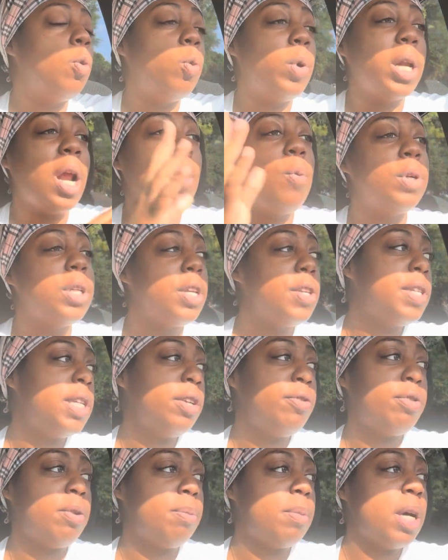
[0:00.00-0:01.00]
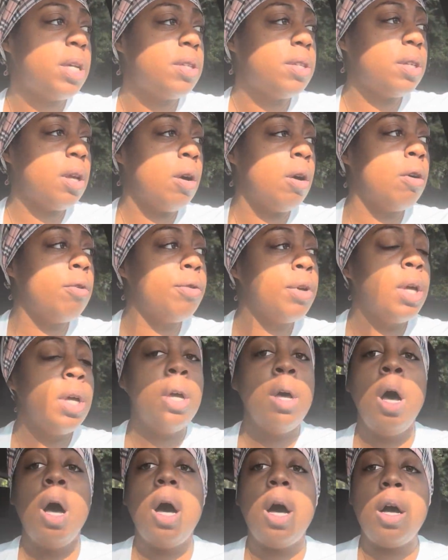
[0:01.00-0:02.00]
what I want to see for myself.
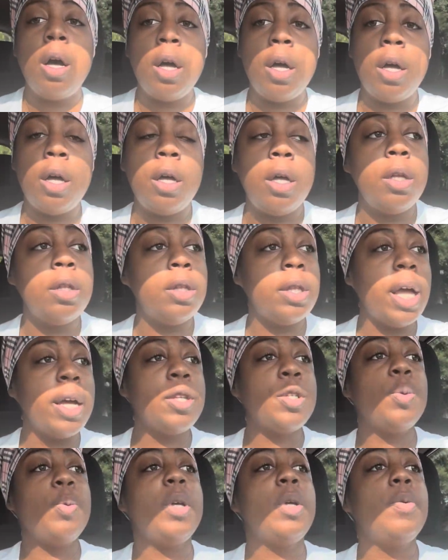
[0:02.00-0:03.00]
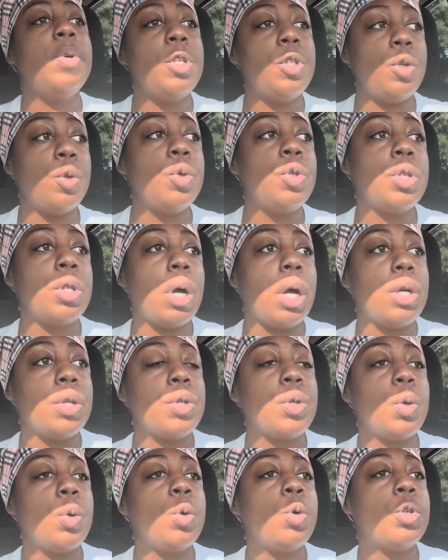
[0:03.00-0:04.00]
Next week we do start
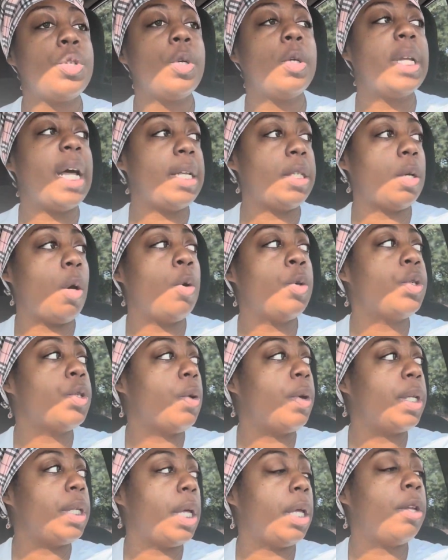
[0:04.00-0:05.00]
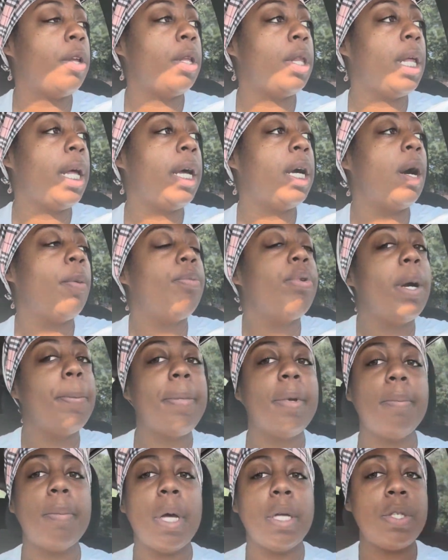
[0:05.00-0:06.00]
school, so that's also another thing. I'm
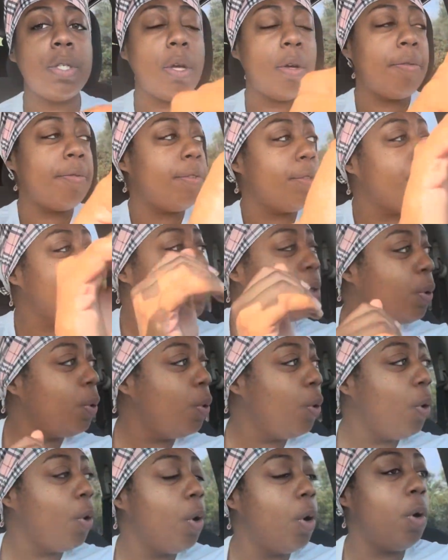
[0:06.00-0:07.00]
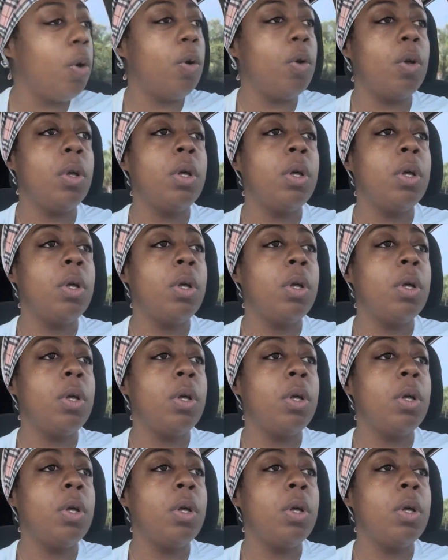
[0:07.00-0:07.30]
prepping myself for school.